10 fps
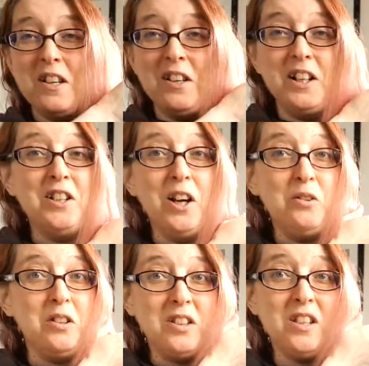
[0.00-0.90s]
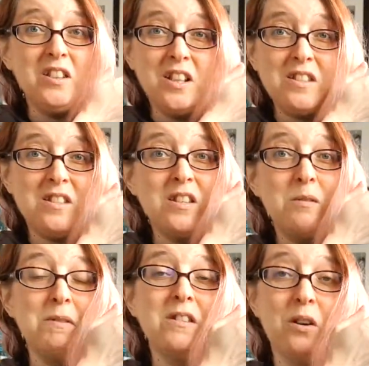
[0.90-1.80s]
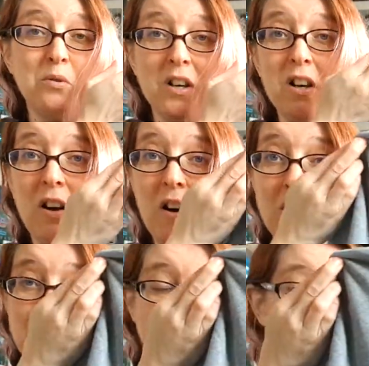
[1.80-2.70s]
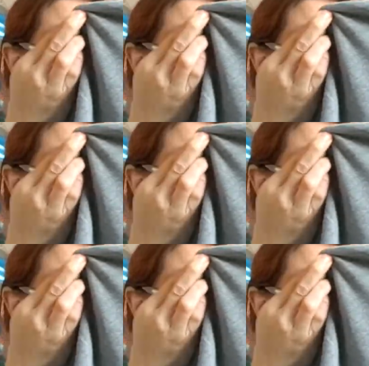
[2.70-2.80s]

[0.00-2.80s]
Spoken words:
and I know that this has been sold at a loss